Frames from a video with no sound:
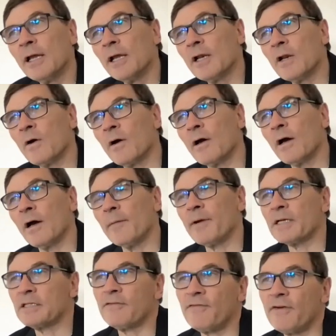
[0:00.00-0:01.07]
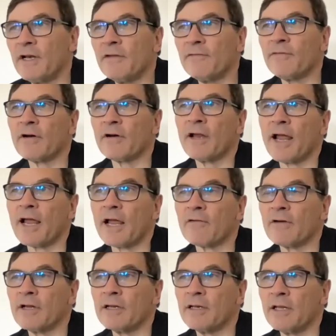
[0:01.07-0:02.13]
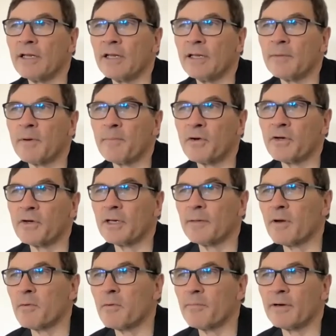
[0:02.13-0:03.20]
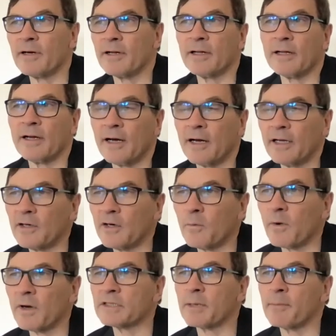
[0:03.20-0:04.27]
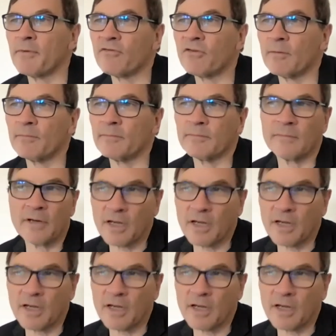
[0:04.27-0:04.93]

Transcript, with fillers: you know, I'm actually feeling very angry in, in my body at the moment, but I don't know where it's coming from.